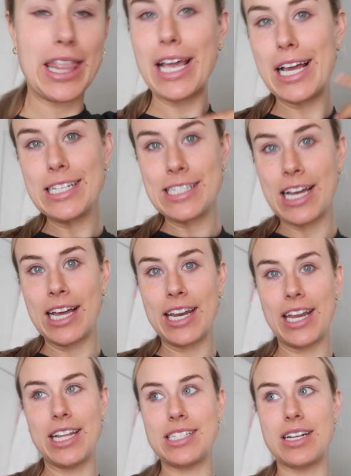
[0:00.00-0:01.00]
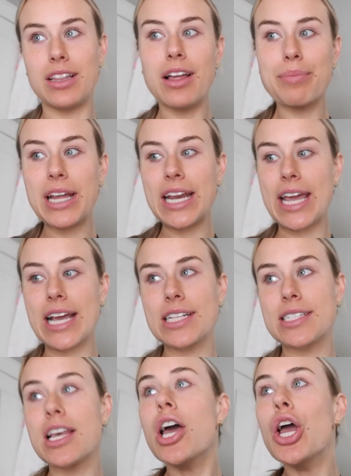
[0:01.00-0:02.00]
Like I said, it is an alumni
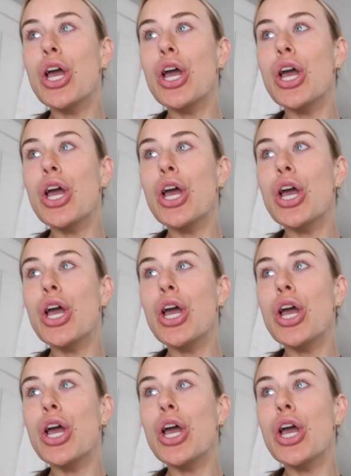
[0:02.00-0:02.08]
dance.